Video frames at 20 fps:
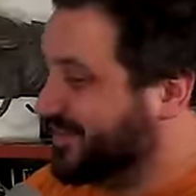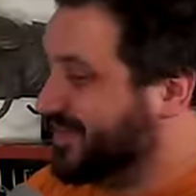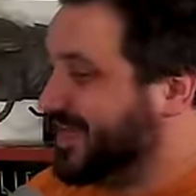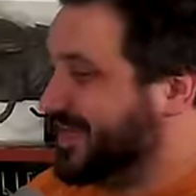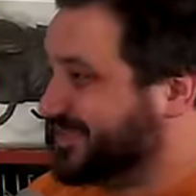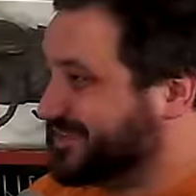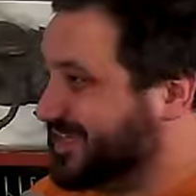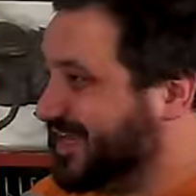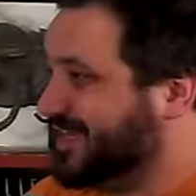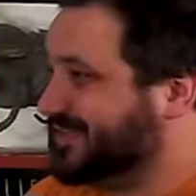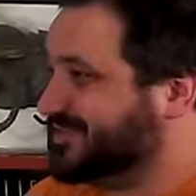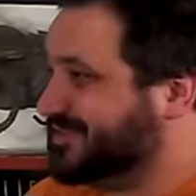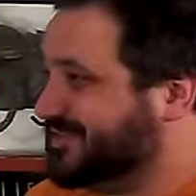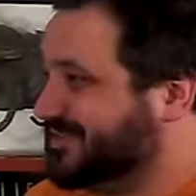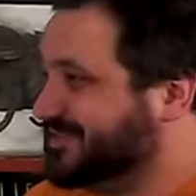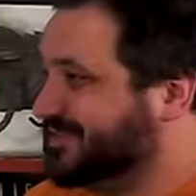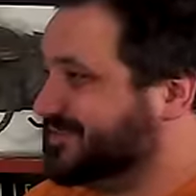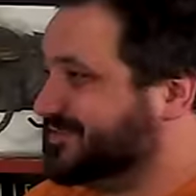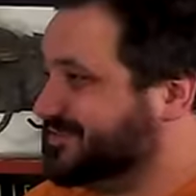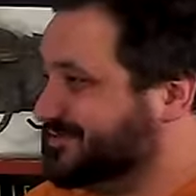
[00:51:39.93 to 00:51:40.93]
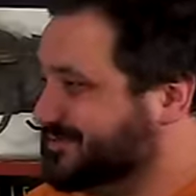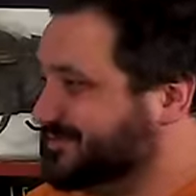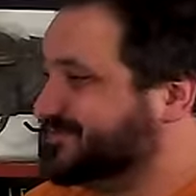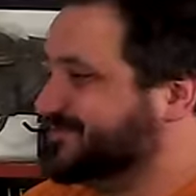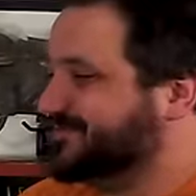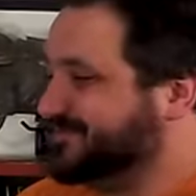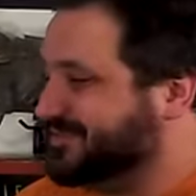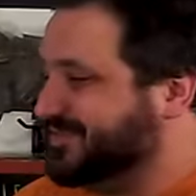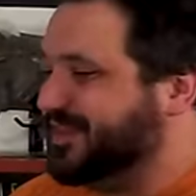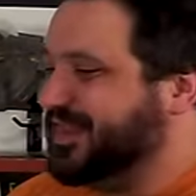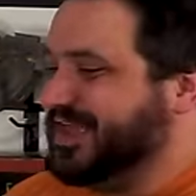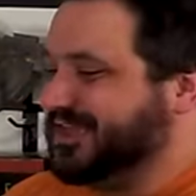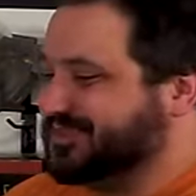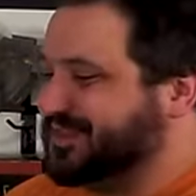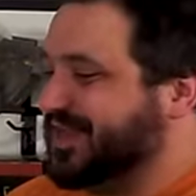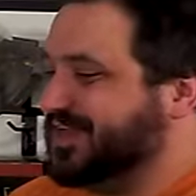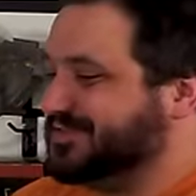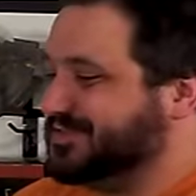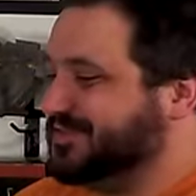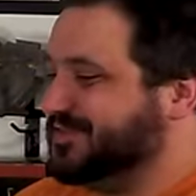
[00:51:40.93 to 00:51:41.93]
the Last House on the
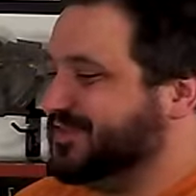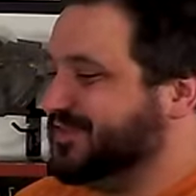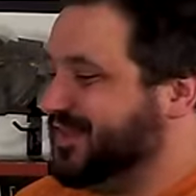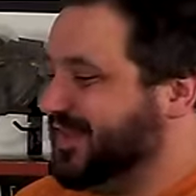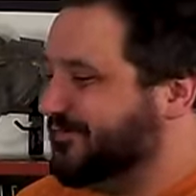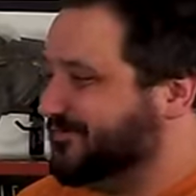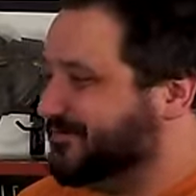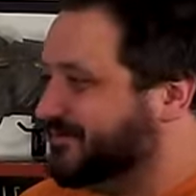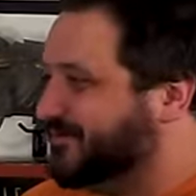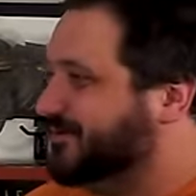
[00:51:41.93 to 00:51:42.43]
Left